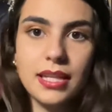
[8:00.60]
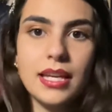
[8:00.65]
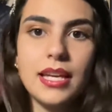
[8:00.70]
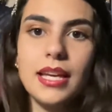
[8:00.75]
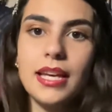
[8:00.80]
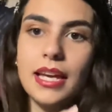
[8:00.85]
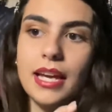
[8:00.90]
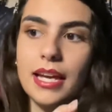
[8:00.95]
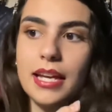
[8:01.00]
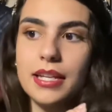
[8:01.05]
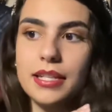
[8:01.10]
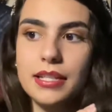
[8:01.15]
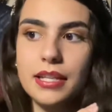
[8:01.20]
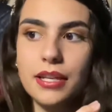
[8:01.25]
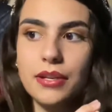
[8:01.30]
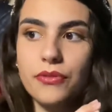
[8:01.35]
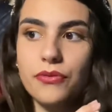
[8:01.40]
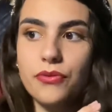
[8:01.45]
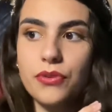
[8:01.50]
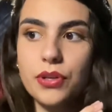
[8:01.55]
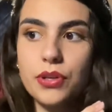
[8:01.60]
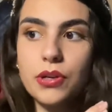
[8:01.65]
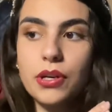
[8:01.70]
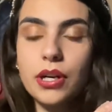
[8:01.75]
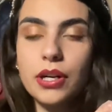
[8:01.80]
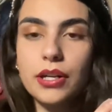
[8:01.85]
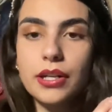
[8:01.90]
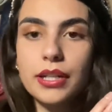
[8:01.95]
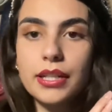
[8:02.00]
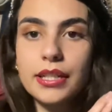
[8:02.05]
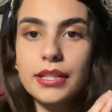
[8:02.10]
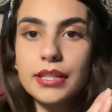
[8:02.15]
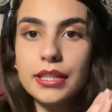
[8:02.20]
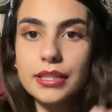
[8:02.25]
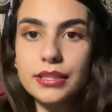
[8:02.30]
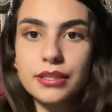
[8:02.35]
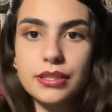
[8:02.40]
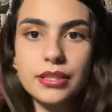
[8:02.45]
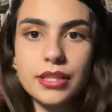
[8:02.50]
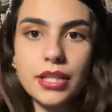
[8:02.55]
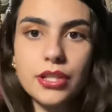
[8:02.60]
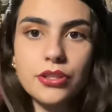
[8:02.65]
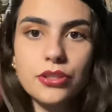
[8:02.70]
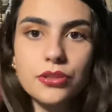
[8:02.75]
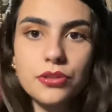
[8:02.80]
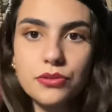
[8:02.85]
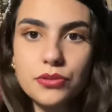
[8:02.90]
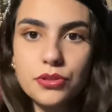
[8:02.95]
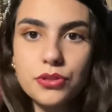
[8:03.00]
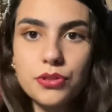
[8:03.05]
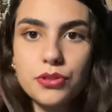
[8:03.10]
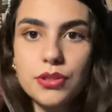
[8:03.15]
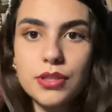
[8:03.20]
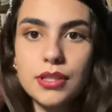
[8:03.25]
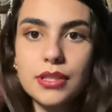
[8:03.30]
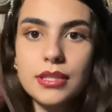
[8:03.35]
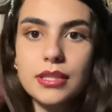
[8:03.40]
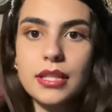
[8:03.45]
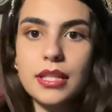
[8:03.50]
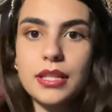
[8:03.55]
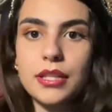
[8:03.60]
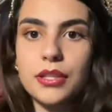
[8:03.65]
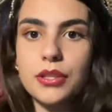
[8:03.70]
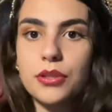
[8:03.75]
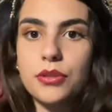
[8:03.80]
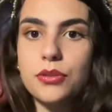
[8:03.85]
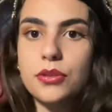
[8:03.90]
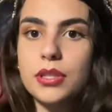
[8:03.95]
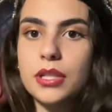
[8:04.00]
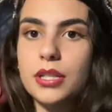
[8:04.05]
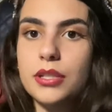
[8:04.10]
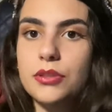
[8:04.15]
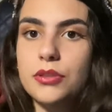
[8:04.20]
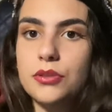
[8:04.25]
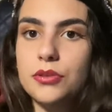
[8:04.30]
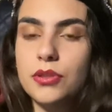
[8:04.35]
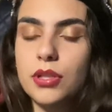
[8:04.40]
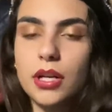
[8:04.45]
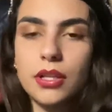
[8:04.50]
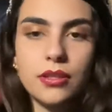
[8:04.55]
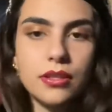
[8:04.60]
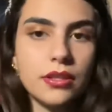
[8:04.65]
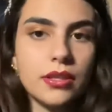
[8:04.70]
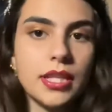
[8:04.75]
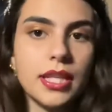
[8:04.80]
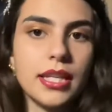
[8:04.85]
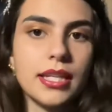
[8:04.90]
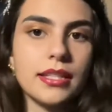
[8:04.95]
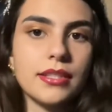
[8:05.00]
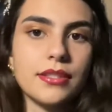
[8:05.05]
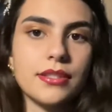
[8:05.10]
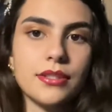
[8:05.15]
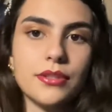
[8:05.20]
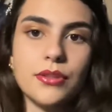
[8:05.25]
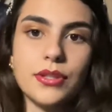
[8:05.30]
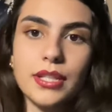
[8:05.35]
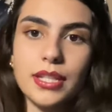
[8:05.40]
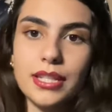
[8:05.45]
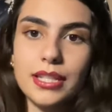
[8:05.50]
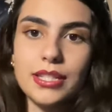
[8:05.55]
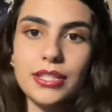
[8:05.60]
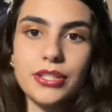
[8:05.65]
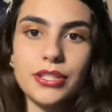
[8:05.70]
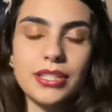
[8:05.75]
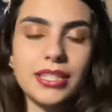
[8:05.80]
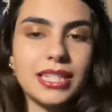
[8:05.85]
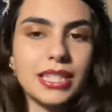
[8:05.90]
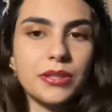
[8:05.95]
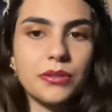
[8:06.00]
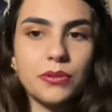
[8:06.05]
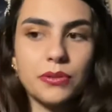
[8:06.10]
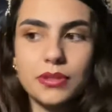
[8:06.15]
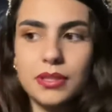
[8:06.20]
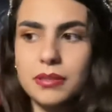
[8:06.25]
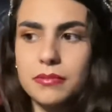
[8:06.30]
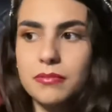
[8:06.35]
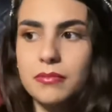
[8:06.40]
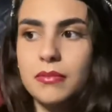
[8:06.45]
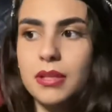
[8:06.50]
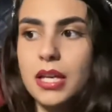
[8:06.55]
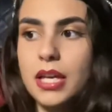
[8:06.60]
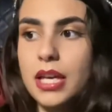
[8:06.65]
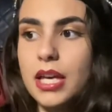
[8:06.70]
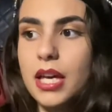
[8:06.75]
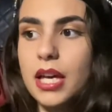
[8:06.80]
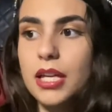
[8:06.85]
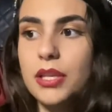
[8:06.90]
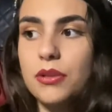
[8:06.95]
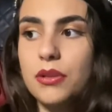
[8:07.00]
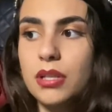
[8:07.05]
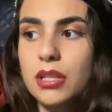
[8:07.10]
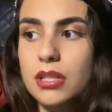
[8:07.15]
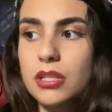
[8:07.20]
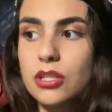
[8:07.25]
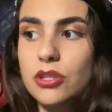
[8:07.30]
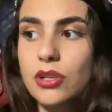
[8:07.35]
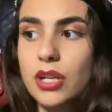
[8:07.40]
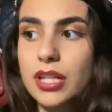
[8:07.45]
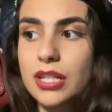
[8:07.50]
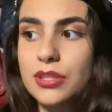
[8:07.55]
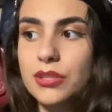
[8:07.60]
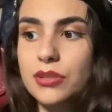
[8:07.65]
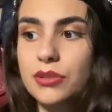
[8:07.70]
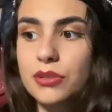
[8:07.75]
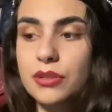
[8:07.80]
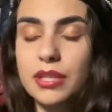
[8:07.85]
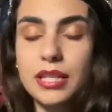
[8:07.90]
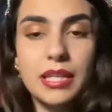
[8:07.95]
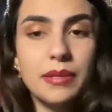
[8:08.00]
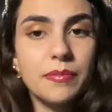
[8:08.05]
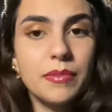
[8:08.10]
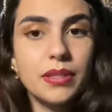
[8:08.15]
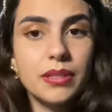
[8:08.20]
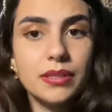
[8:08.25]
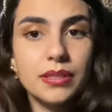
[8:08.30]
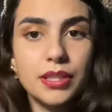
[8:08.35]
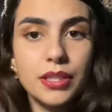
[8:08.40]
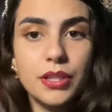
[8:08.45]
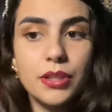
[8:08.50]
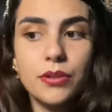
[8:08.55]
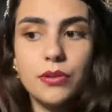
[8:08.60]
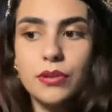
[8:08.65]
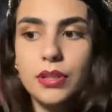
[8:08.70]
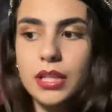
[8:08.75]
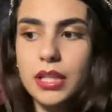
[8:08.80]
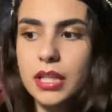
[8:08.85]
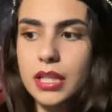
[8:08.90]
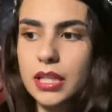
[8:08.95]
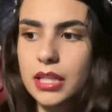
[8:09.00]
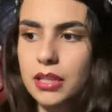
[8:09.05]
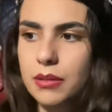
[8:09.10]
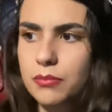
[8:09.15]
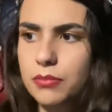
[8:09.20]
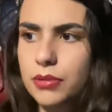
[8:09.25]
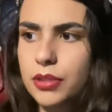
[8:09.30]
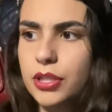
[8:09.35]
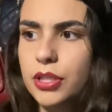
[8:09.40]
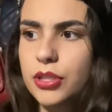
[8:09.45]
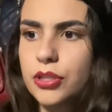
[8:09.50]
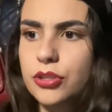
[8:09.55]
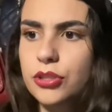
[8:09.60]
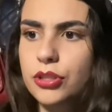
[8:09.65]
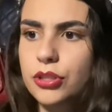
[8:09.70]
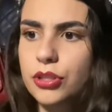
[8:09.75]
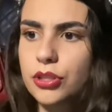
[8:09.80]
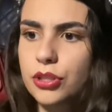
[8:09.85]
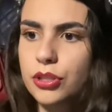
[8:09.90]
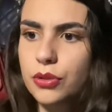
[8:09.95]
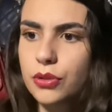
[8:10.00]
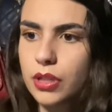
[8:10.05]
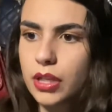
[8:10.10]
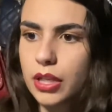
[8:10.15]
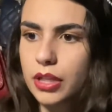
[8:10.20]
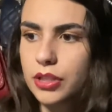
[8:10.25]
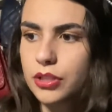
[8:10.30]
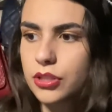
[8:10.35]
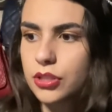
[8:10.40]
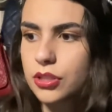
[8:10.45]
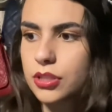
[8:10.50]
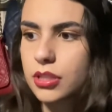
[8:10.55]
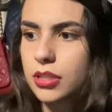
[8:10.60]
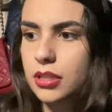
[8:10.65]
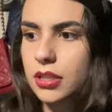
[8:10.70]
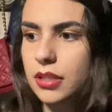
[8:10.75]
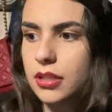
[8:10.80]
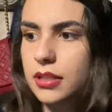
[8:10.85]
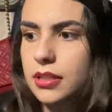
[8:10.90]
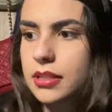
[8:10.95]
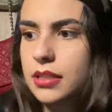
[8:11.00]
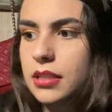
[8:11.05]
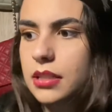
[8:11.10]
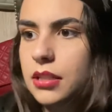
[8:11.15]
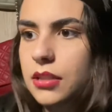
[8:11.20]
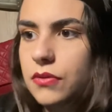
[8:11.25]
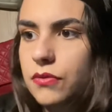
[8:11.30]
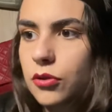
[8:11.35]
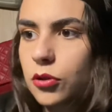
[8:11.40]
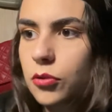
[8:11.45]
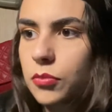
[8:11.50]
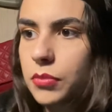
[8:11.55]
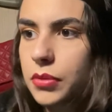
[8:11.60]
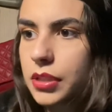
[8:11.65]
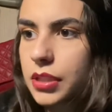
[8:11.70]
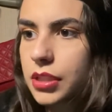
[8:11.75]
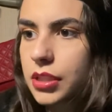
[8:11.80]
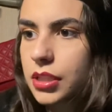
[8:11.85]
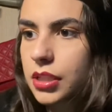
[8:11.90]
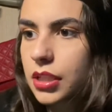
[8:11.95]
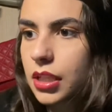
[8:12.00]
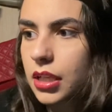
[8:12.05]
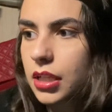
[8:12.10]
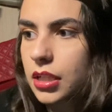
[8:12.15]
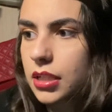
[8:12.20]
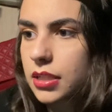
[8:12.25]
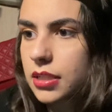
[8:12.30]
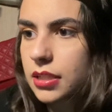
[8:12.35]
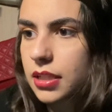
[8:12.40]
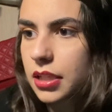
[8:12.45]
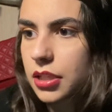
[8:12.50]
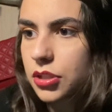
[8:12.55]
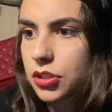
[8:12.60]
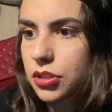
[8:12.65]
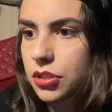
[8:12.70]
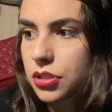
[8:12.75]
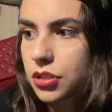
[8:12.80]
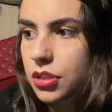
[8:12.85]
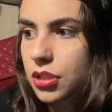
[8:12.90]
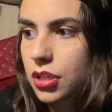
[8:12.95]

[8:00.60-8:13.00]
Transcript: And if you are an international student, then you can do other things. You can just call them, you can try to email the uni, and I'm pretty sure you can there's an enrollment section